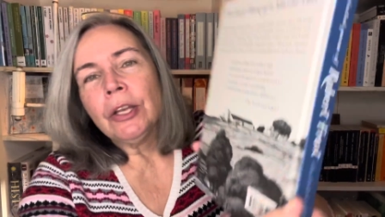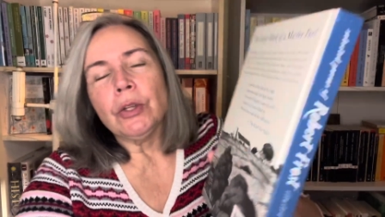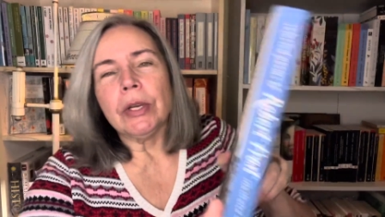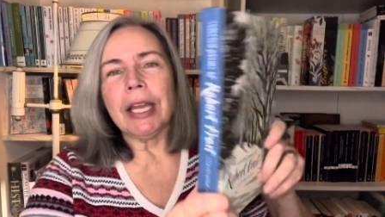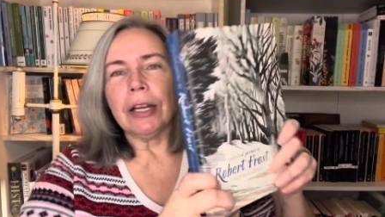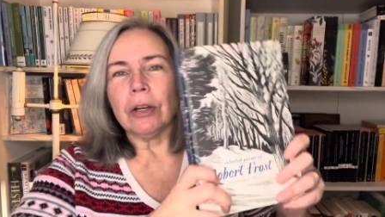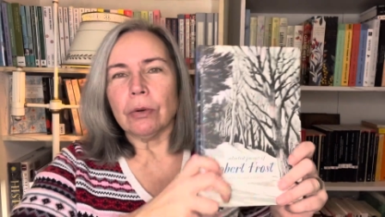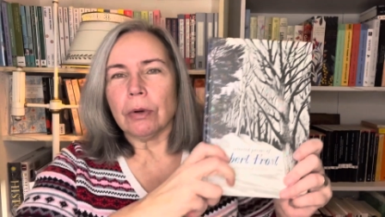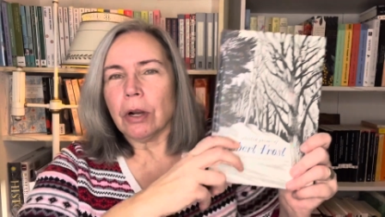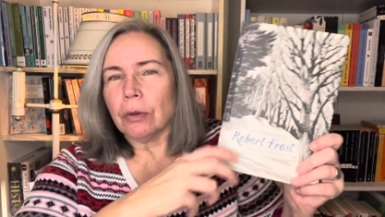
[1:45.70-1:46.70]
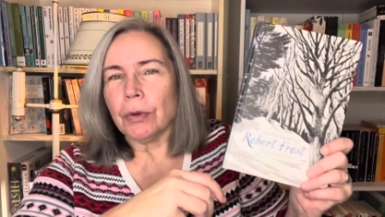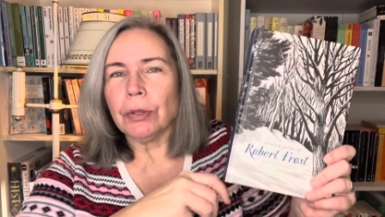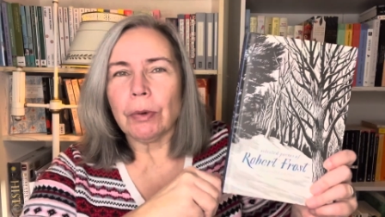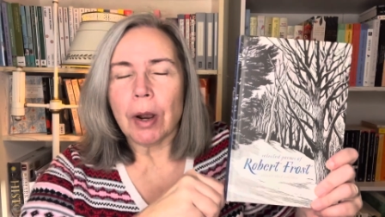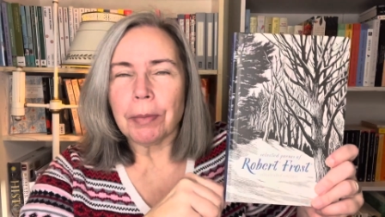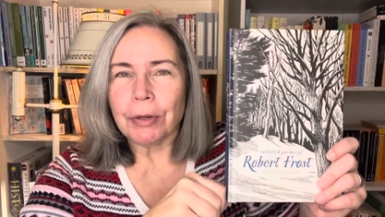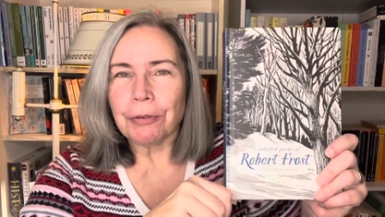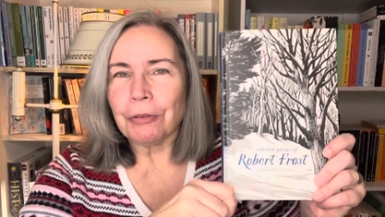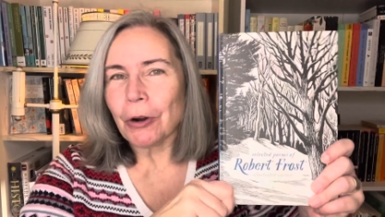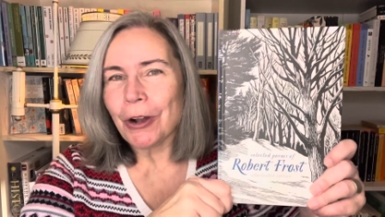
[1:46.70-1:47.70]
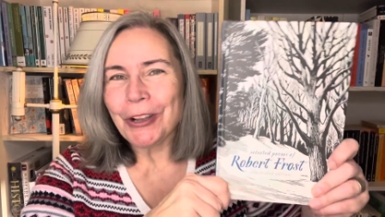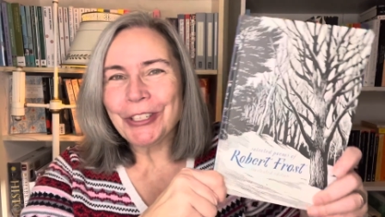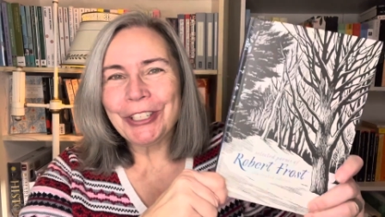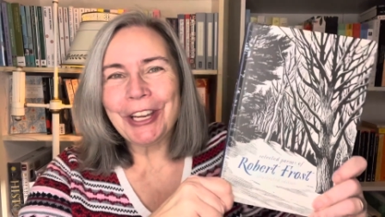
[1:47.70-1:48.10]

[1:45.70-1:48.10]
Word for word: you can't go wrong with Robert Frost.